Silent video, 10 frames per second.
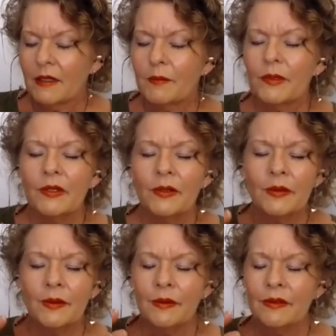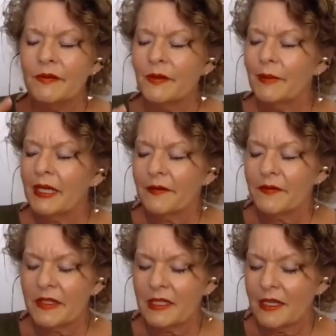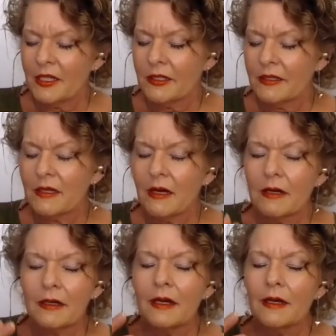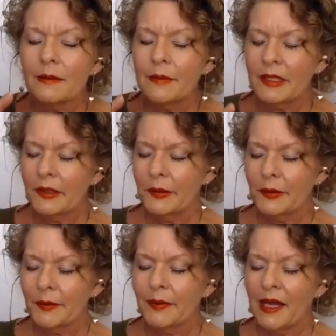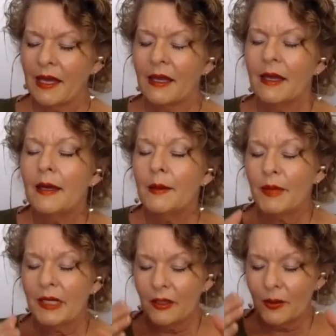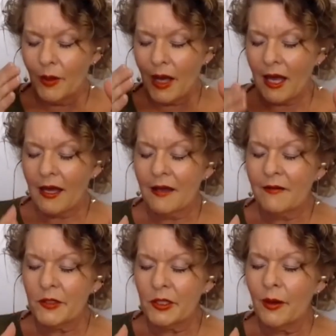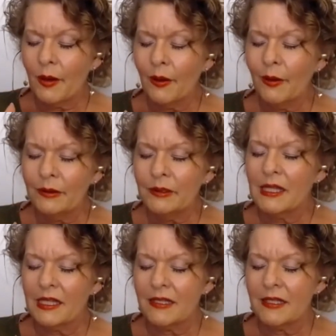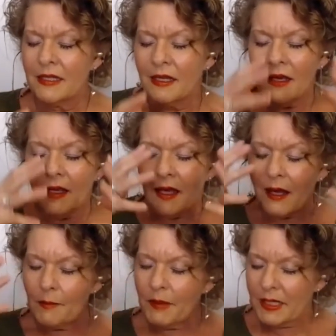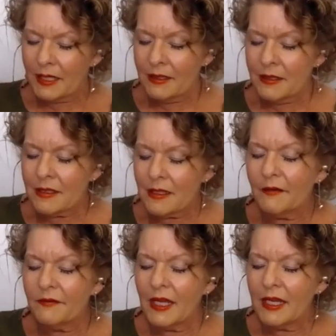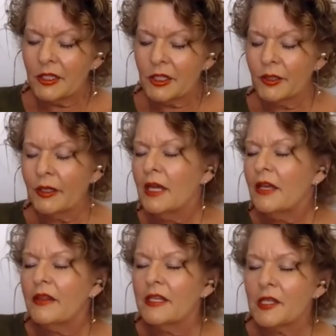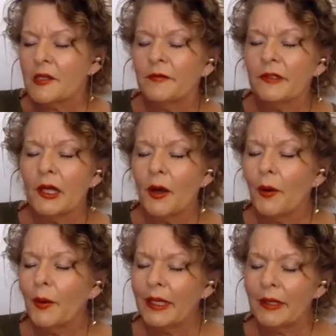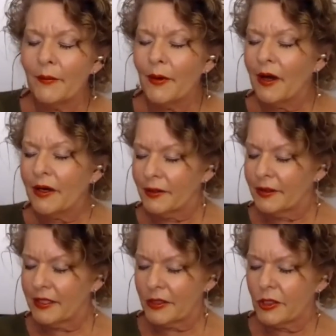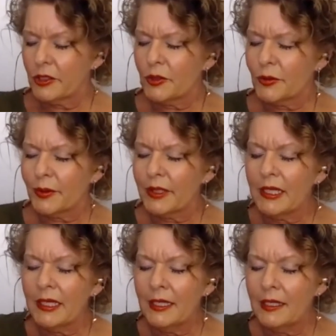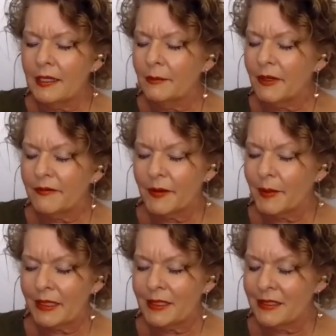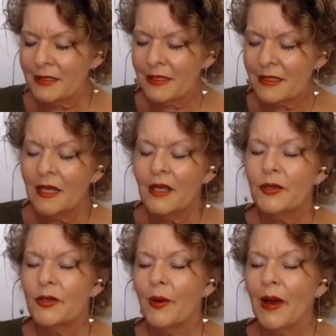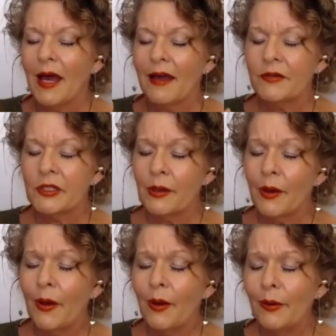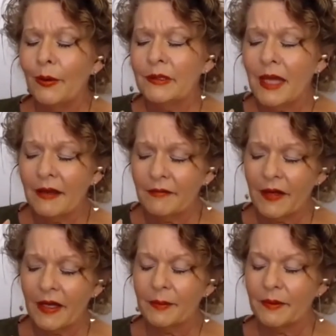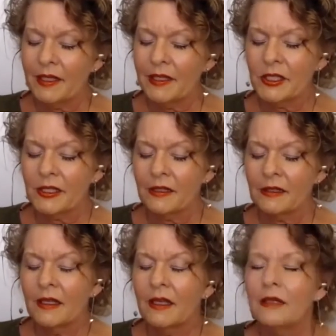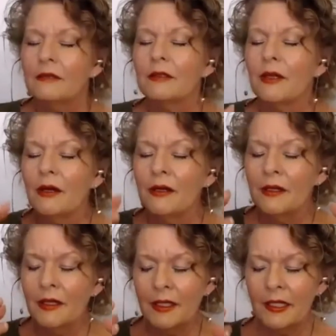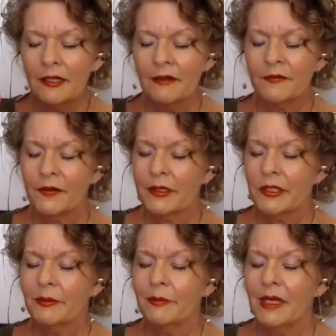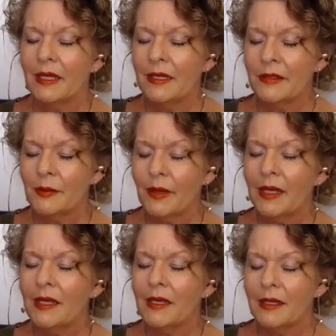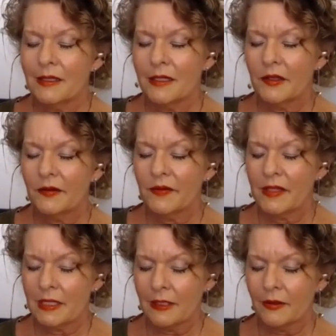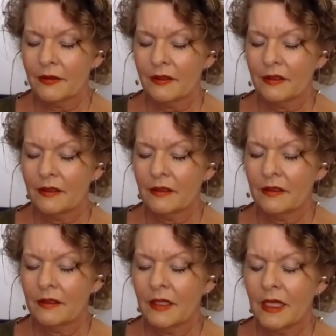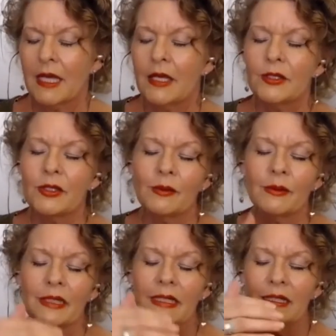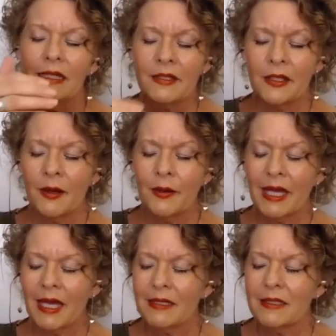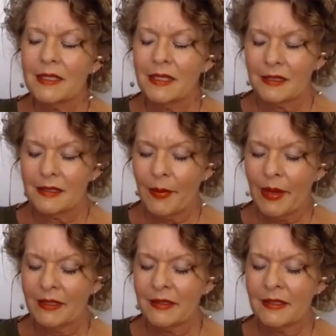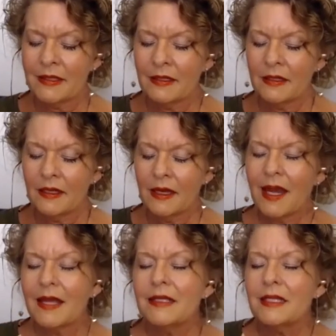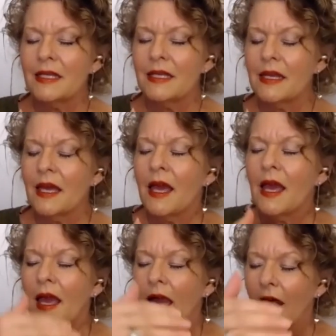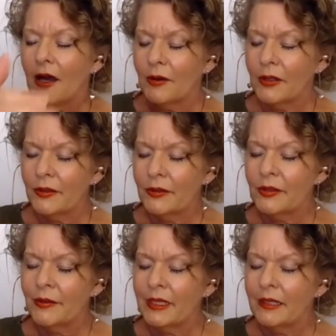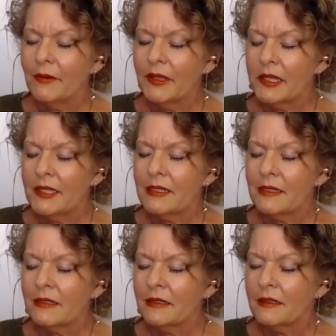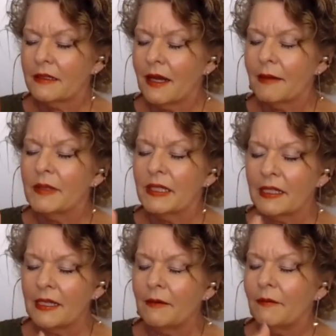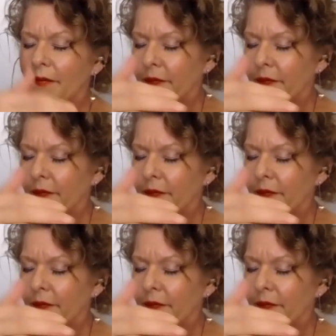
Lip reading: Beautiful manifestations are coming your way, but you have to hold this abundance of nature, this flowing water, this stream of abundance. You have to hold that vibration long enough for it to make its way into the physical. So let's go ahead 6 months and see how you're doing with this ability